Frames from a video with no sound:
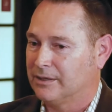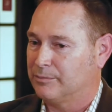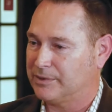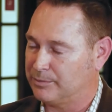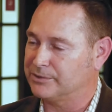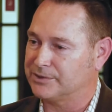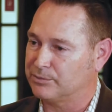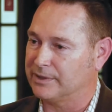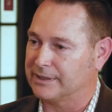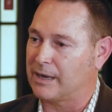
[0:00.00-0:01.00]
People just
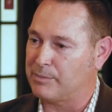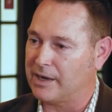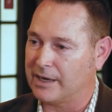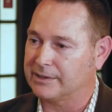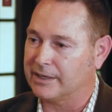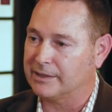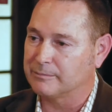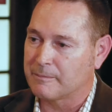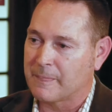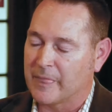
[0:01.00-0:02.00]
really got behind
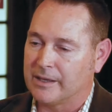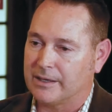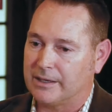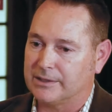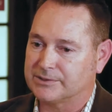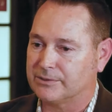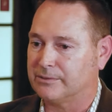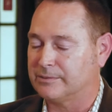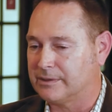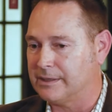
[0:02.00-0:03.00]
that.
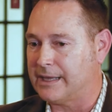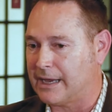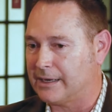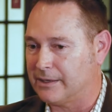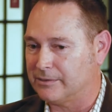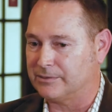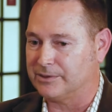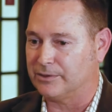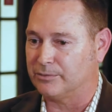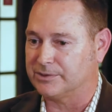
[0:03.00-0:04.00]
So that
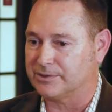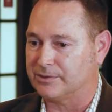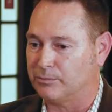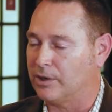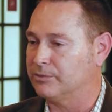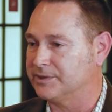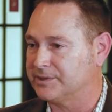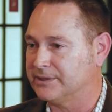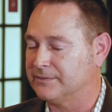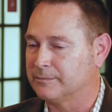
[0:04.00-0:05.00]
was well
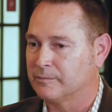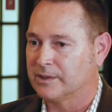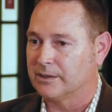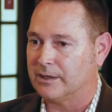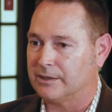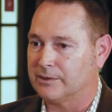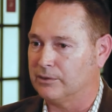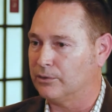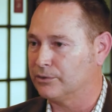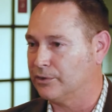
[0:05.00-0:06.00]
received. The
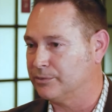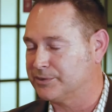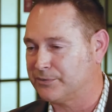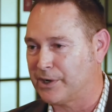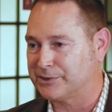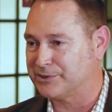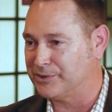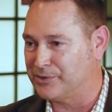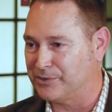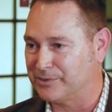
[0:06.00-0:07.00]
logo was fresh and
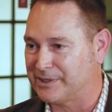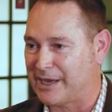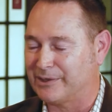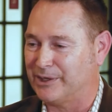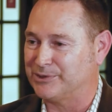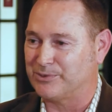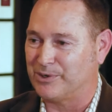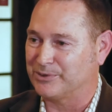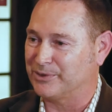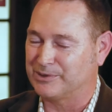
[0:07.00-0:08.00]
new. Taglines were
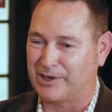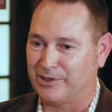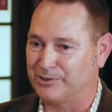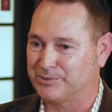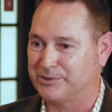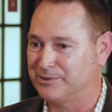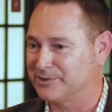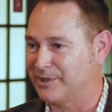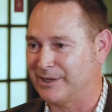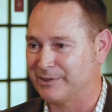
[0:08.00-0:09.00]
all good. Colors, we
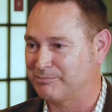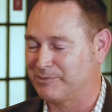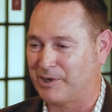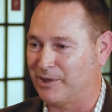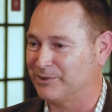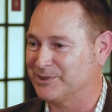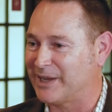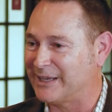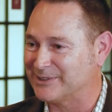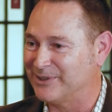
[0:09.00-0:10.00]
use a lot of color
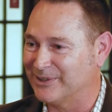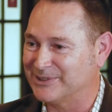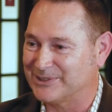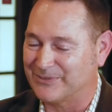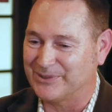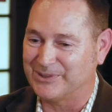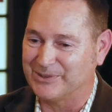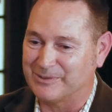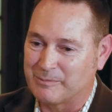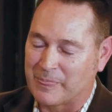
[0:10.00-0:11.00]
science and all the stuff you do.